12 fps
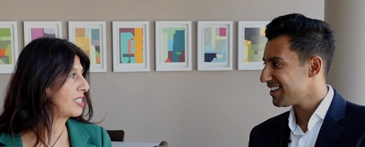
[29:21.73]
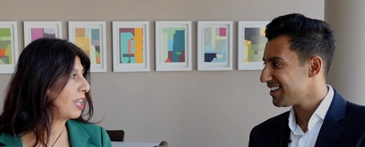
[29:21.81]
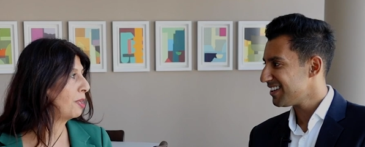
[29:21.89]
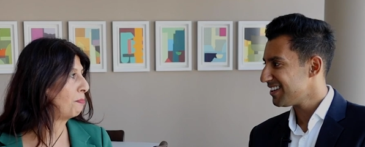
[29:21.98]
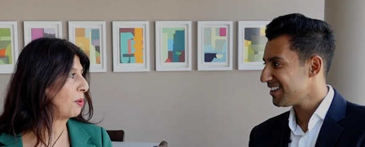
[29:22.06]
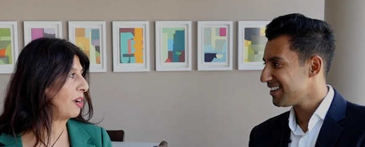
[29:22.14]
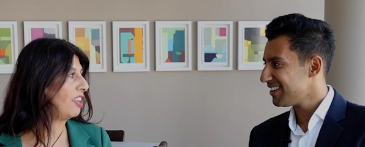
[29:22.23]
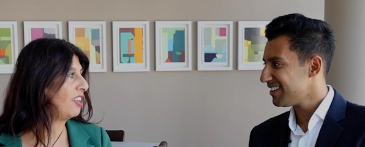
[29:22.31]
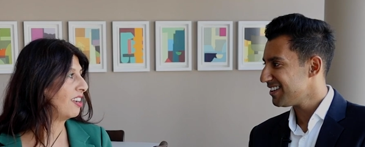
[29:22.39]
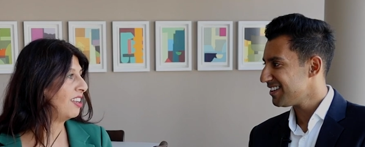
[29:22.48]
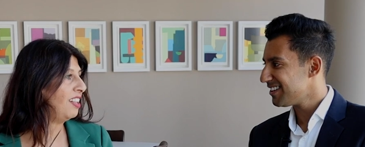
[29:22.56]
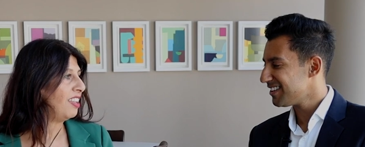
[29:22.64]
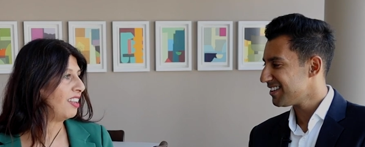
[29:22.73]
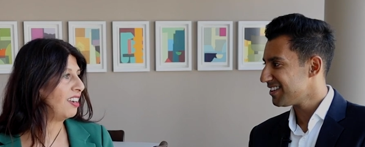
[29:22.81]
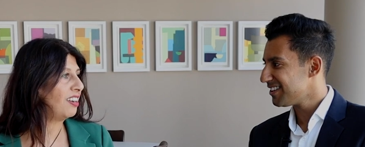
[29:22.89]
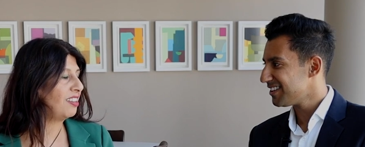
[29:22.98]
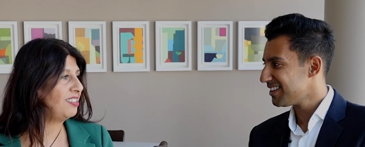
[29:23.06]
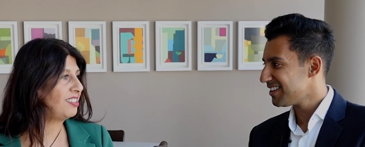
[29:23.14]
Speaker 1: celebrate.
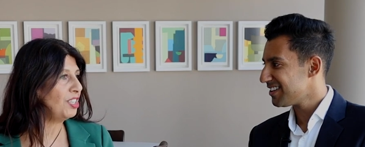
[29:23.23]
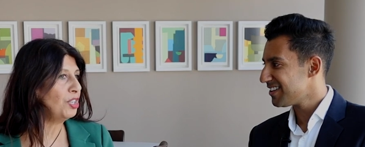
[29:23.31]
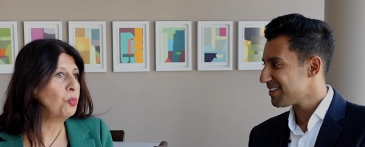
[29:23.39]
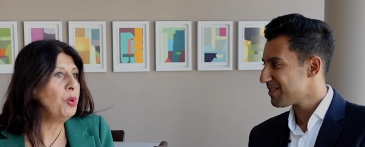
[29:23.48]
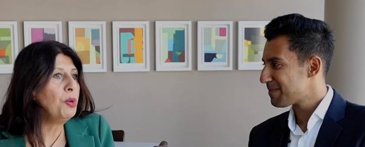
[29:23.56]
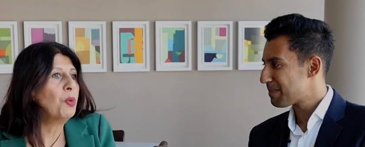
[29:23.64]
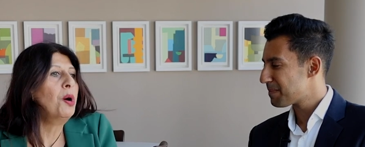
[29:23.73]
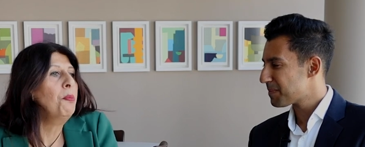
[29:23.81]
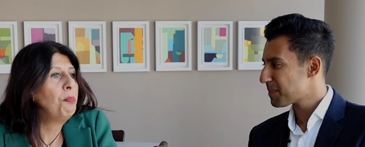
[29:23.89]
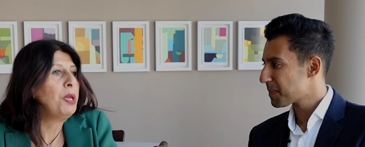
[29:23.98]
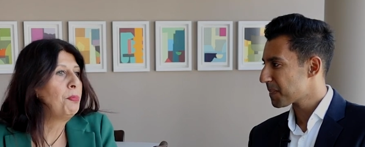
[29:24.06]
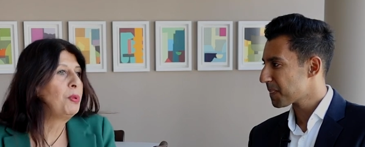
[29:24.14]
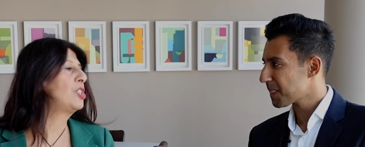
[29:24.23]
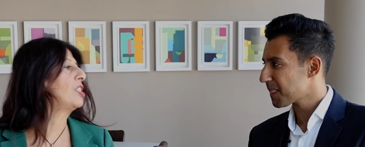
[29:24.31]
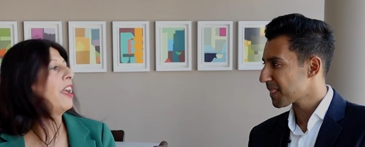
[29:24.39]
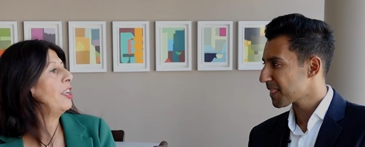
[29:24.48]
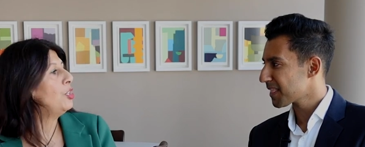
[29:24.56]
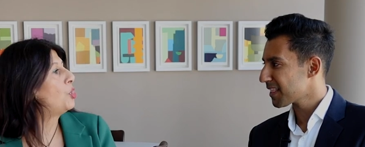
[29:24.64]
And, you know, we want people
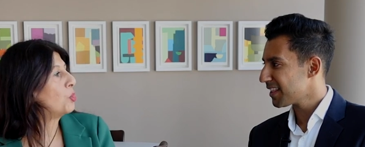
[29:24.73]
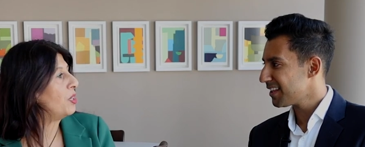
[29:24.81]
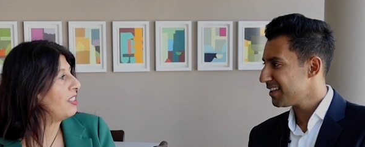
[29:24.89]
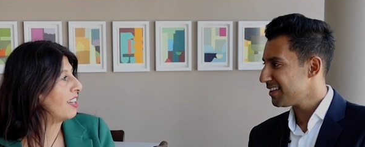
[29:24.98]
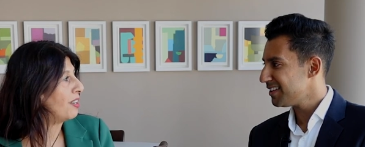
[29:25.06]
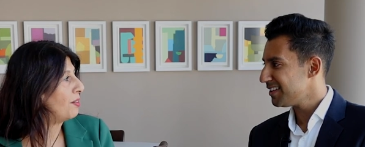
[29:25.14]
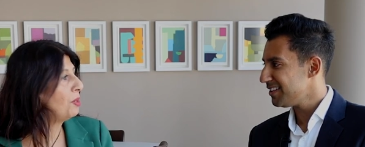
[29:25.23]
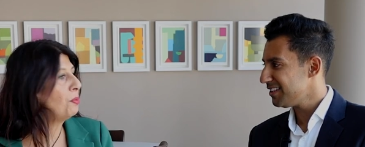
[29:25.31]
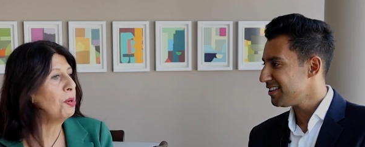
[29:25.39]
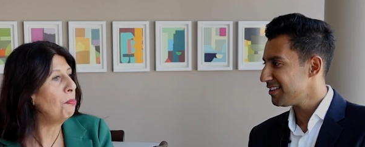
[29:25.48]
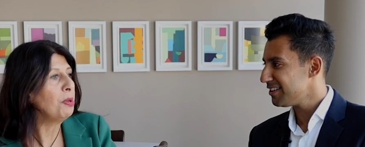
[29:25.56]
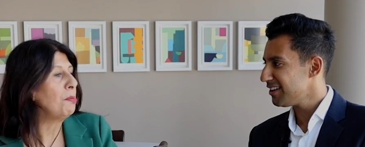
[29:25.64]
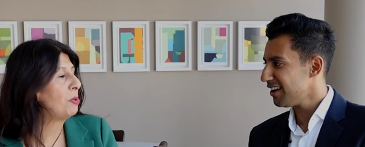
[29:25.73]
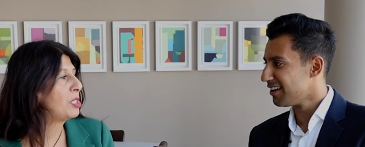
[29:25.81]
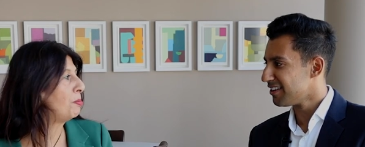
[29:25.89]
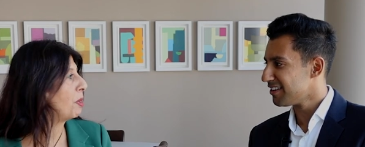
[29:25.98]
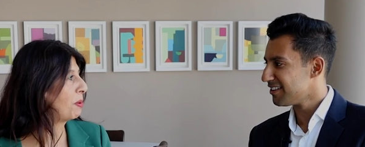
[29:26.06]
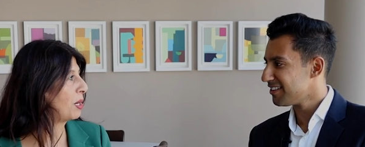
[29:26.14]
to enjoy that. We want people
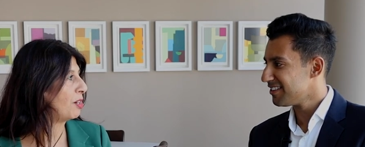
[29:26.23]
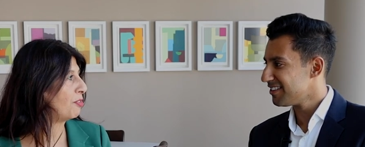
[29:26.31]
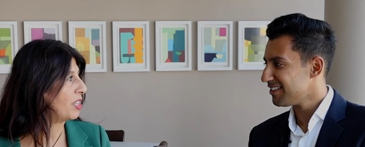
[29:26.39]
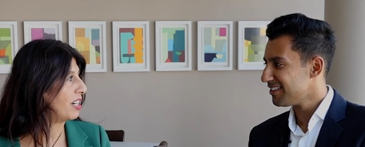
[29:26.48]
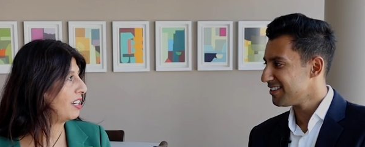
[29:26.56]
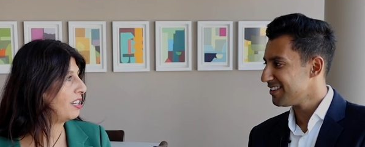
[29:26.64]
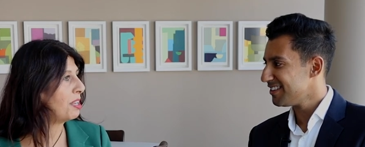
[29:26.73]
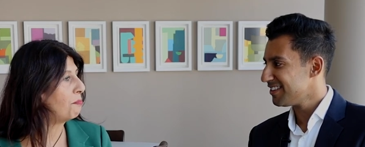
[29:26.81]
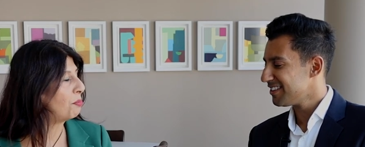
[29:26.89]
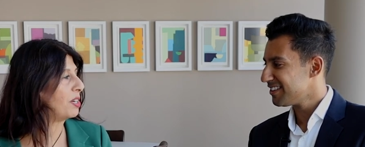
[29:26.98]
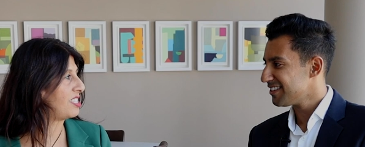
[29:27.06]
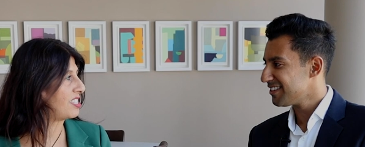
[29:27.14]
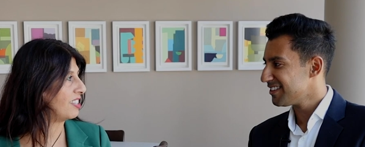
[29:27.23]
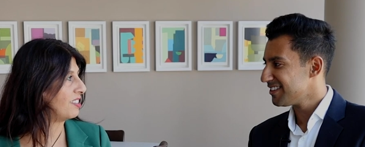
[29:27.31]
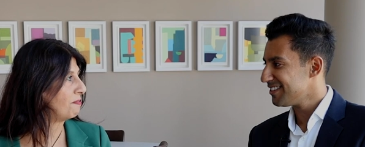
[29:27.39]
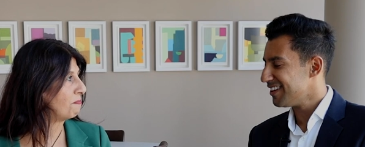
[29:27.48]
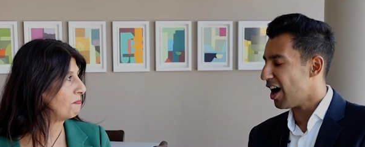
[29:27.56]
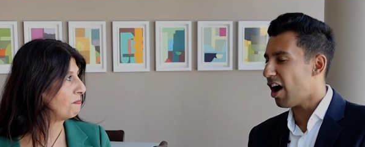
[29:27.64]
to be a part of that and embrace
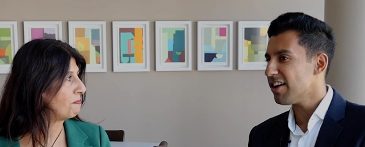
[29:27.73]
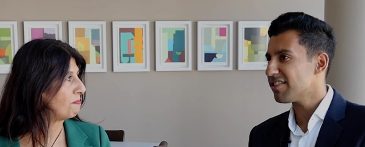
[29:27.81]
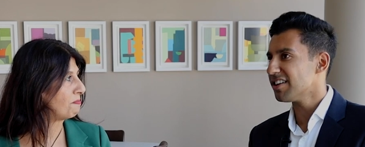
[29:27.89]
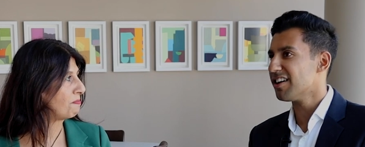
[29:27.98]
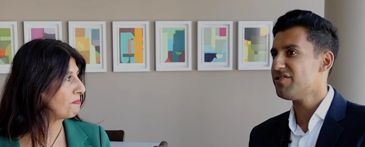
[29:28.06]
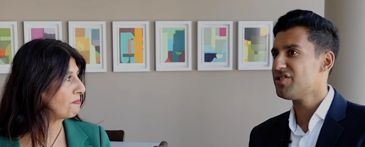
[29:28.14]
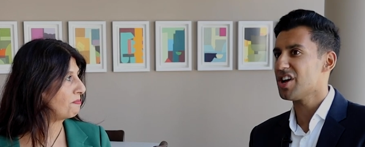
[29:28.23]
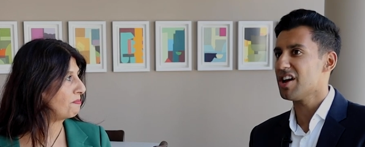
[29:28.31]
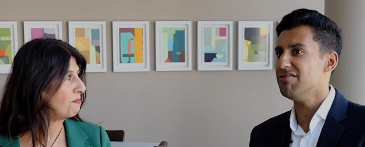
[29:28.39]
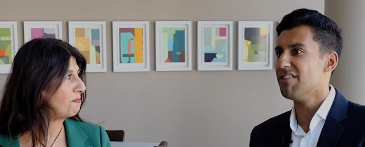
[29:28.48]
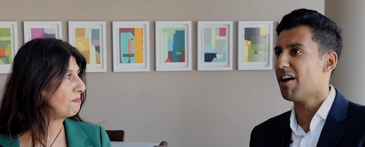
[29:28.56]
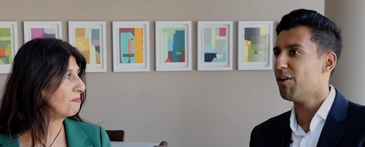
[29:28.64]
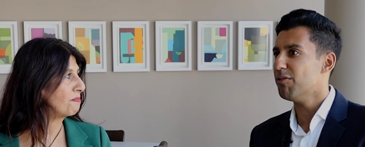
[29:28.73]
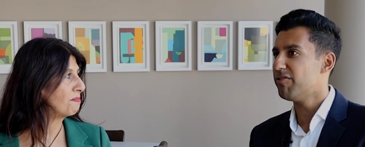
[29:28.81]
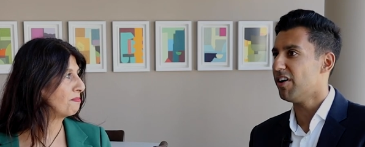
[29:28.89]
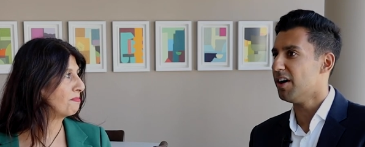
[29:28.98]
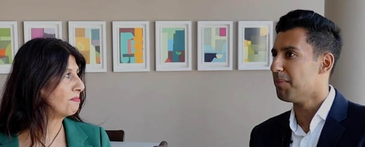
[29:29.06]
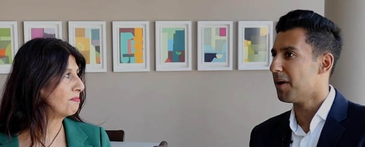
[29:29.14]
it.
Speaker 2: I think I've shown the whole
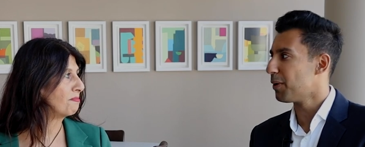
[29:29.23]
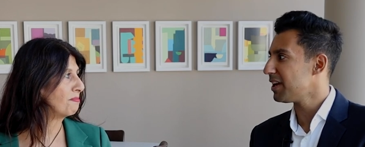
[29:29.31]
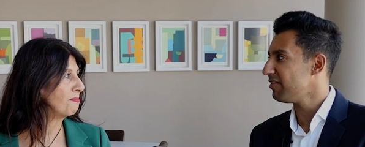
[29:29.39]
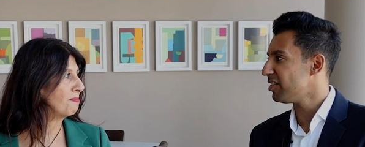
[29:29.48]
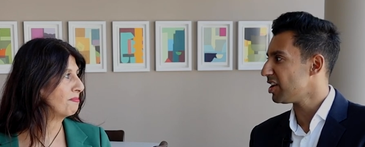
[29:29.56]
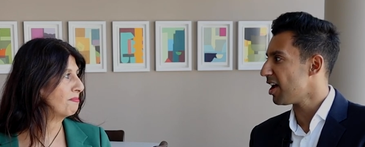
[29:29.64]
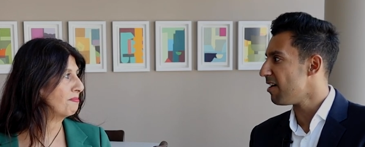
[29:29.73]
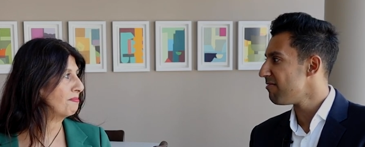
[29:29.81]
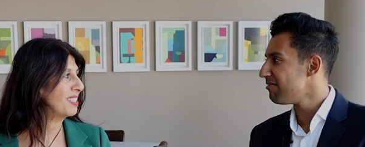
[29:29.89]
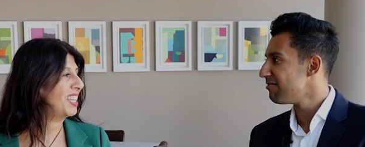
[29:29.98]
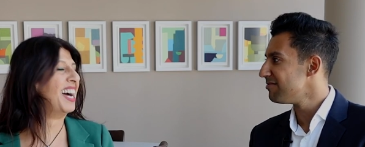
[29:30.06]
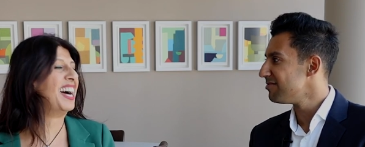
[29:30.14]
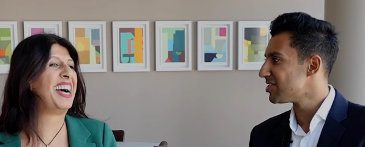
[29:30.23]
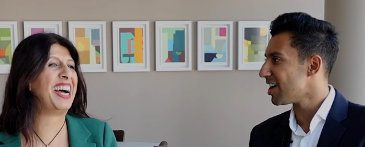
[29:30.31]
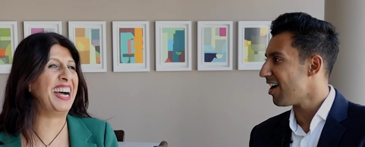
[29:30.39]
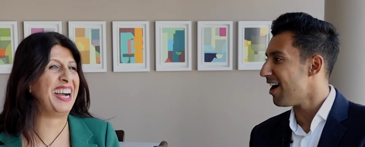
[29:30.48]
firm my wedding video. So,